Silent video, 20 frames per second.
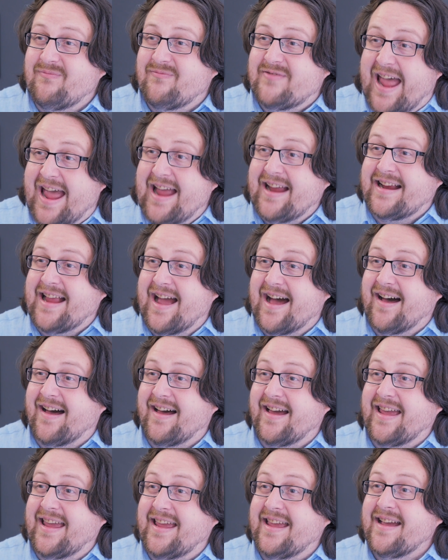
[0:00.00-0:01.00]
tech
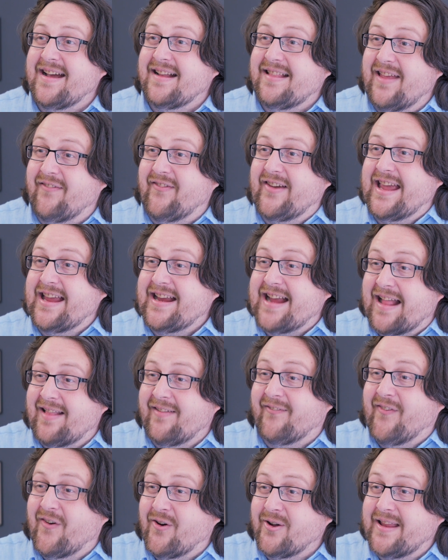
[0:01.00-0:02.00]
guy living in
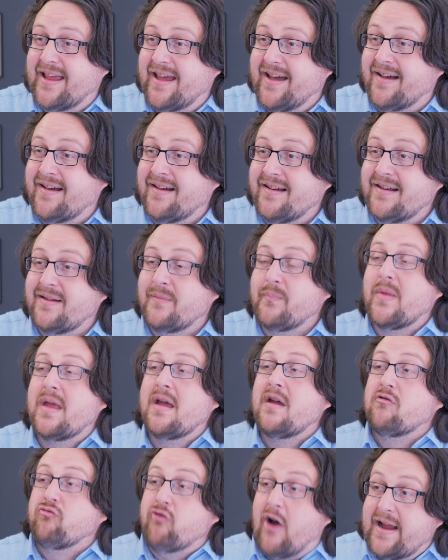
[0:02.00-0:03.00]
California,
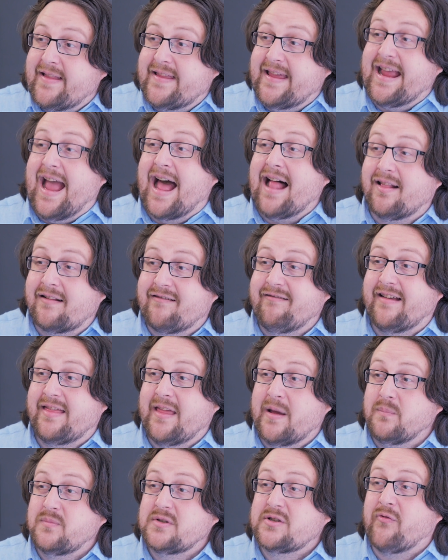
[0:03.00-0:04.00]
writing
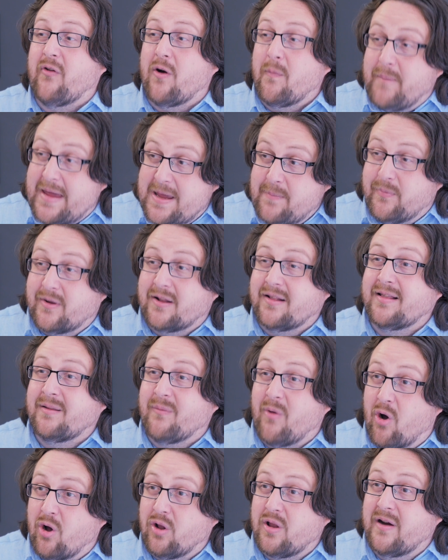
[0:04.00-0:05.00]
algorithms for people
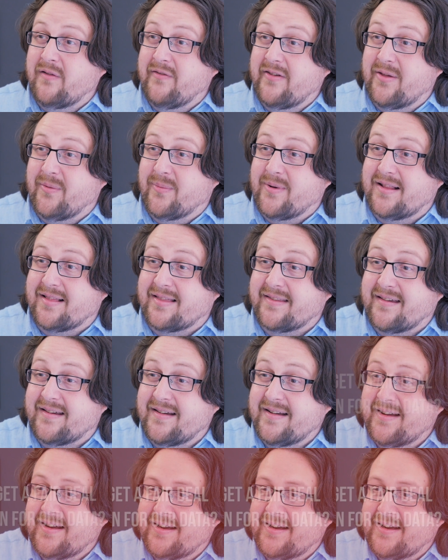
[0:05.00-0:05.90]
all over the world.